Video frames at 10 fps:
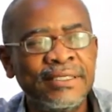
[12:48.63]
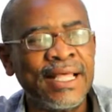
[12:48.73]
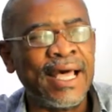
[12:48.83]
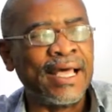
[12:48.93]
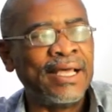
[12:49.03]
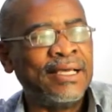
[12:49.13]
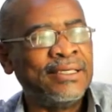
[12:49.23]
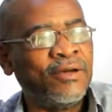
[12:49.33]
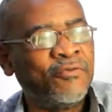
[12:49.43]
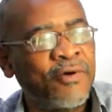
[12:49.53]
Now
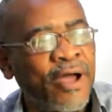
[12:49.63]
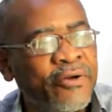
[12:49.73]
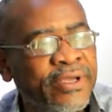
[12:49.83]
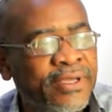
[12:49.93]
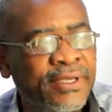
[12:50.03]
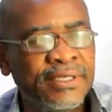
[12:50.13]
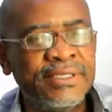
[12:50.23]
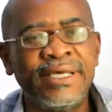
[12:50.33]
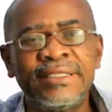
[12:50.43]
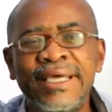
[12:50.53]
you vary
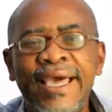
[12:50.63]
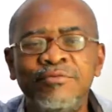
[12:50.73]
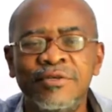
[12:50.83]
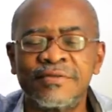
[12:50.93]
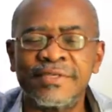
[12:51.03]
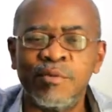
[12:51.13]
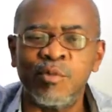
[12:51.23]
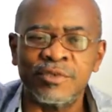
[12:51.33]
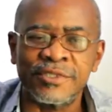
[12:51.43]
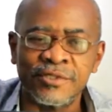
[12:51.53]
the types of
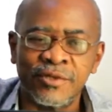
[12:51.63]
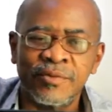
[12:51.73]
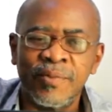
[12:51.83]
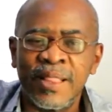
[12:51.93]
sermons, no.